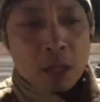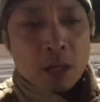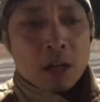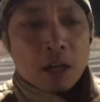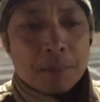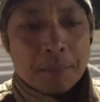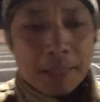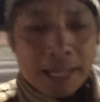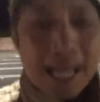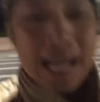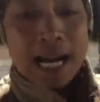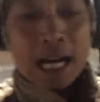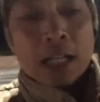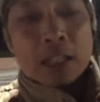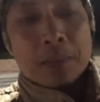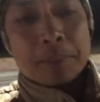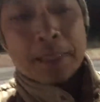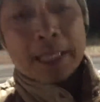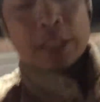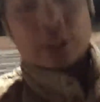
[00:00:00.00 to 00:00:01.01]
on my
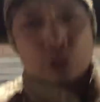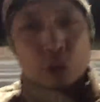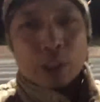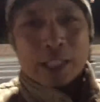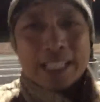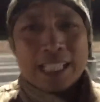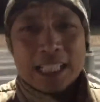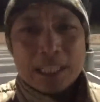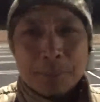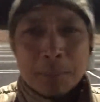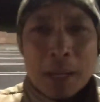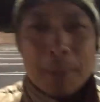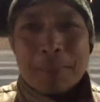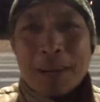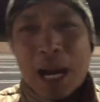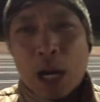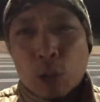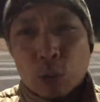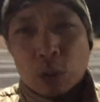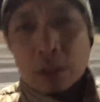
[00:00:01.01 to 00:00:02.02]
Ironman training, my
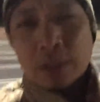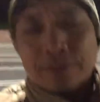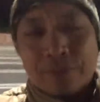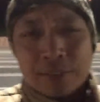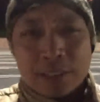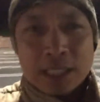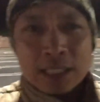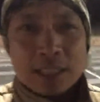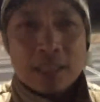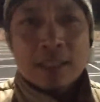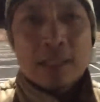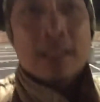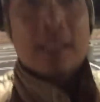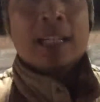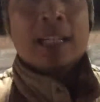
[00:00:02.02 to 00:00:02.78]
powerlifting,